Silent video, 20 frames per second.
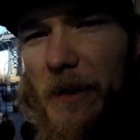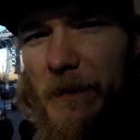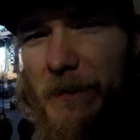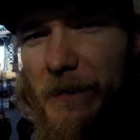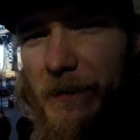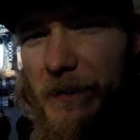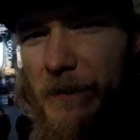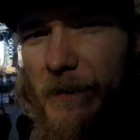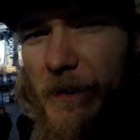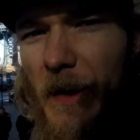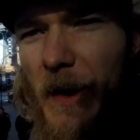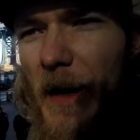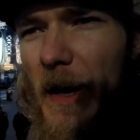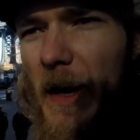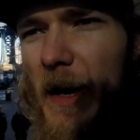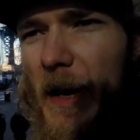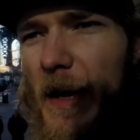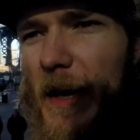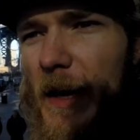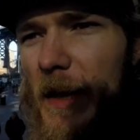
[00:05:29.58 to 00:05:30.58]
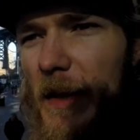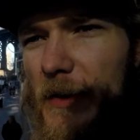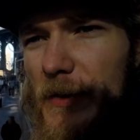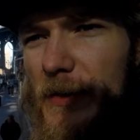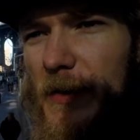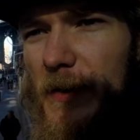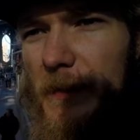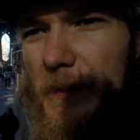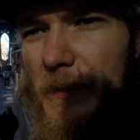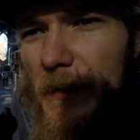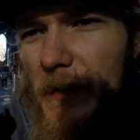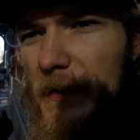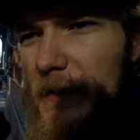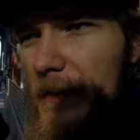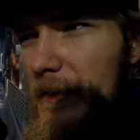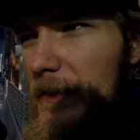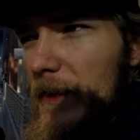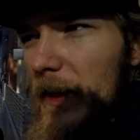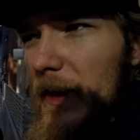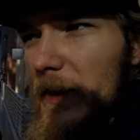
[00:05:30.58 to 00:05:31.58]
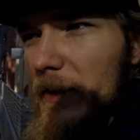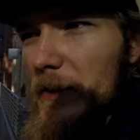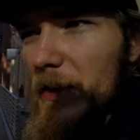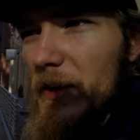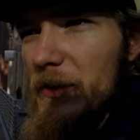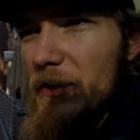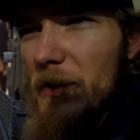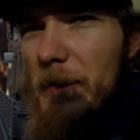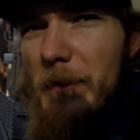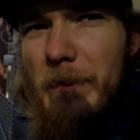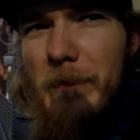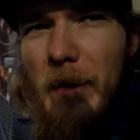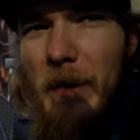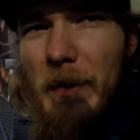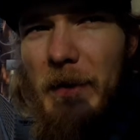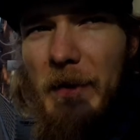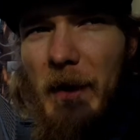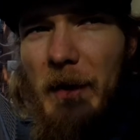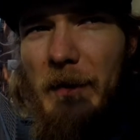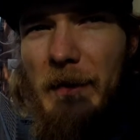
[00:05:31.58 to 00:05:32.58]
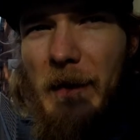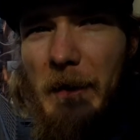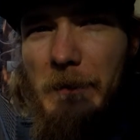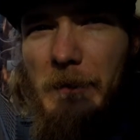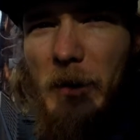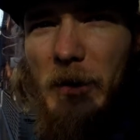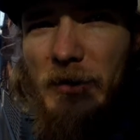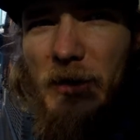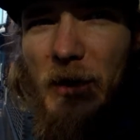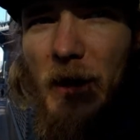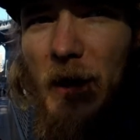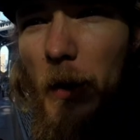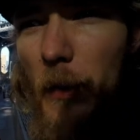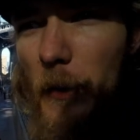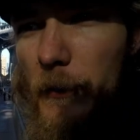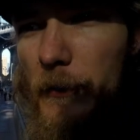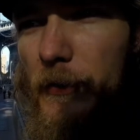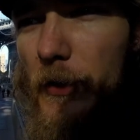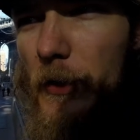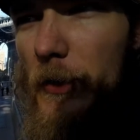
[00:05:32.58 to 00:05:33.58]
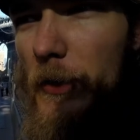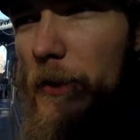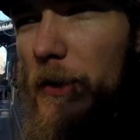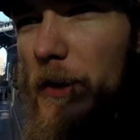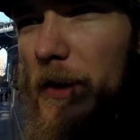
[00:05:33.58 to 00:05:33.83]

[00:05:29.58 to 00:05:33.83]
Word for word: of Christmas decoration, but not that much. Also,